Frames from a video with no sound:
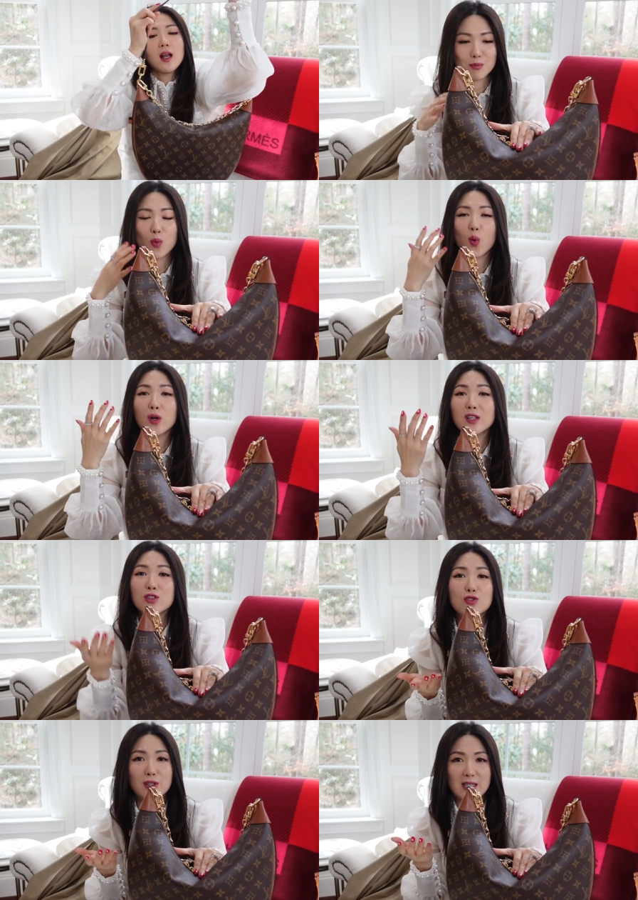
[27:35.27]
More
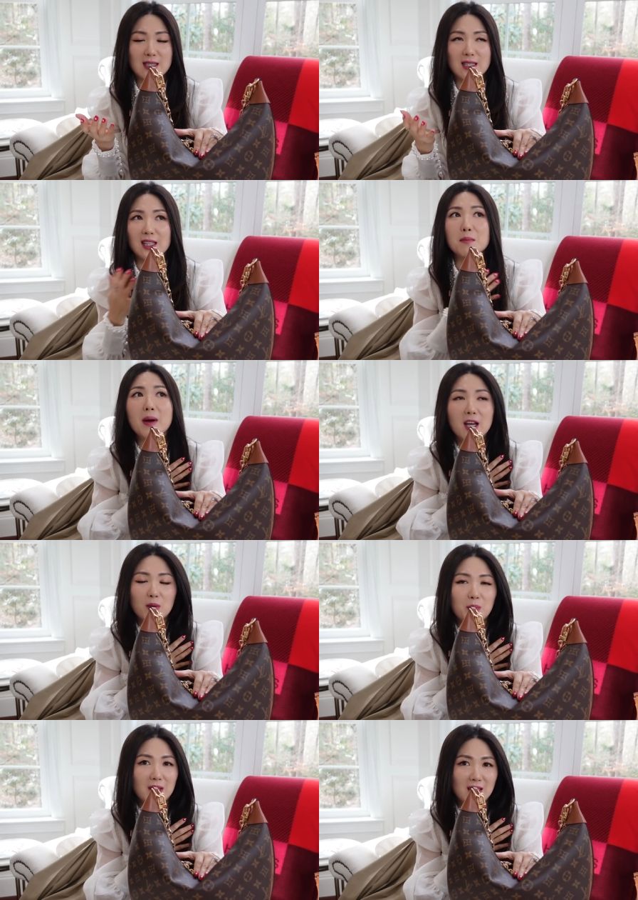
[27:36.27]
interesting in my
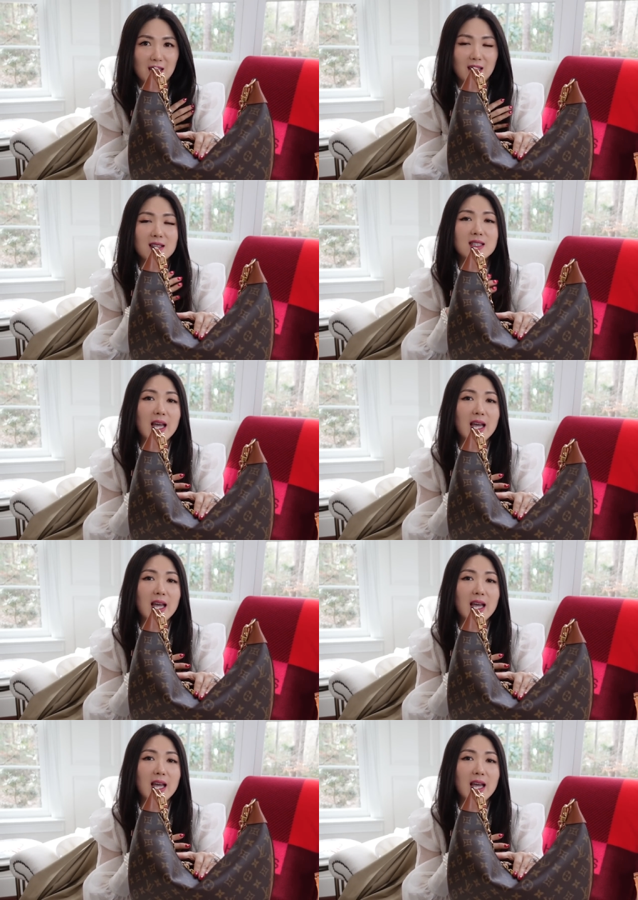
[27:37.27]
opinion